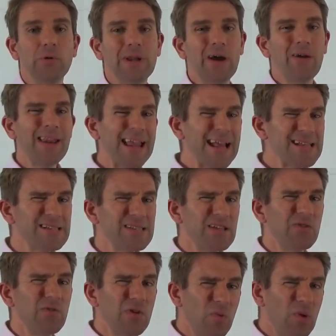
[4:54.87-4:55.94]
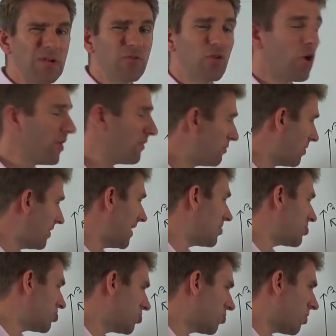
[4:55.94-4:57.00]
Now less than we would have got if we were
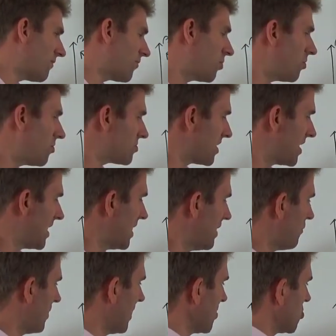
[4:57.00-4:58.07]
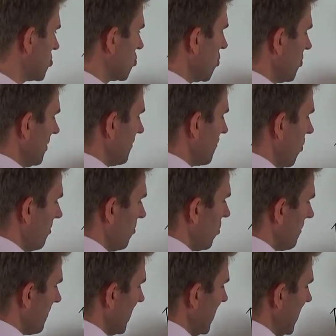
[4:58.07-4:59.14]
net short, of course. If we're net short, we've got more
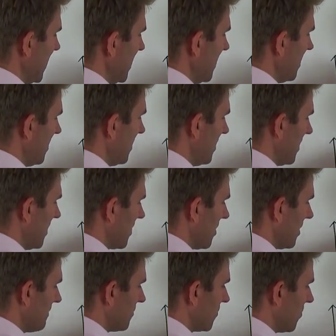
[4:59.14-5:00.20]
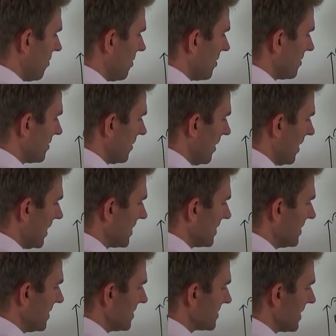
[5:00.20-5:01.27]
of a linear kind of dot like
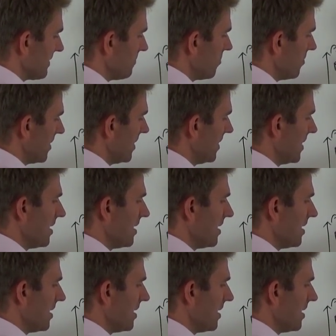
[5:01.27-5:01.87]
this, haven't we?